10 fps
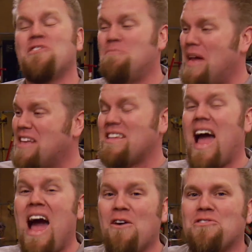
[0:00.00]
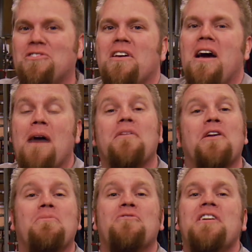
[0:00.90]
as big as a house. I'm going
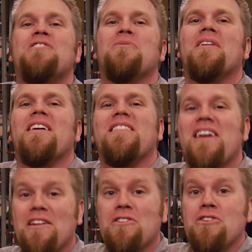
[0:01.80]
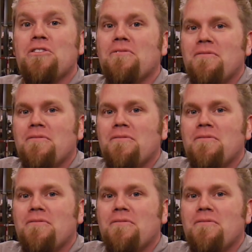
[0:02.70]
to move into it at the end of the show.